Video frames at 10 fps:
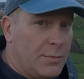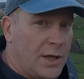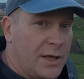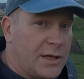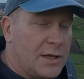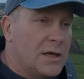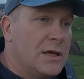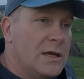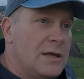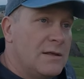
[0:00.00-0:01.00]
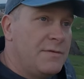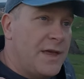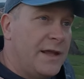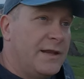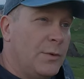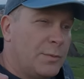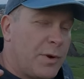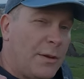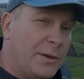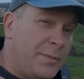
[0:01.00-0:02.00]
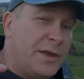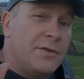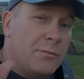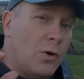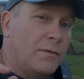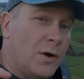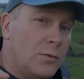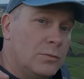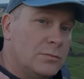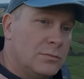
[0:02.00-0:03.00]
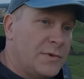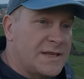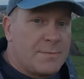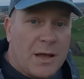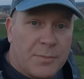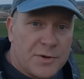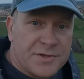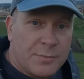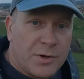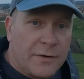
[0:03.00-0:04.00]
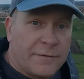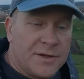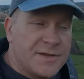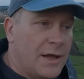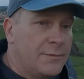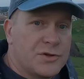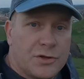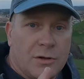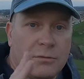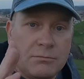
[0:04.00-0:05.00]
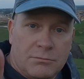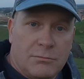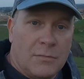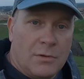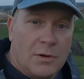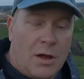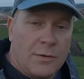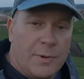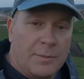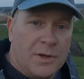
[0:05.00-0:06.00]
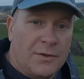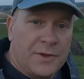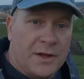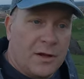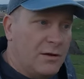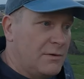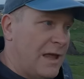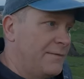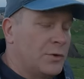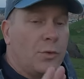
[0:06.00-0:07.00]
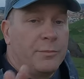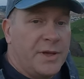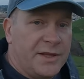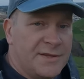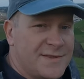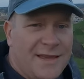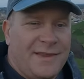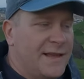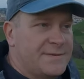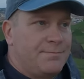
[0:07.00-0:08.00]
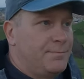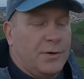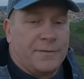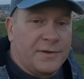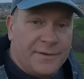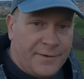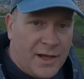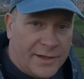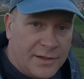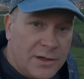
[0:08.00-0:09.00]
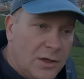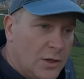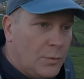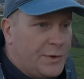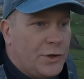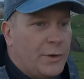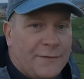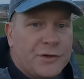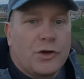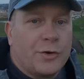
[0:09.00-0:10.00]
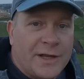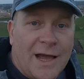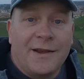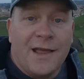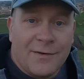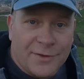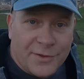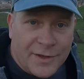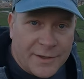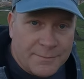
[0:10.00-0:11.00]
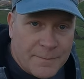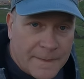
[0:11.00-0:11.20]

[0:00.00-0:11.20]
mic, then it would probably be the Movo. And that's my personal preference. I'm sure other people out there have their own opinions, and that's perfectly fine. We don't have to agree on everything.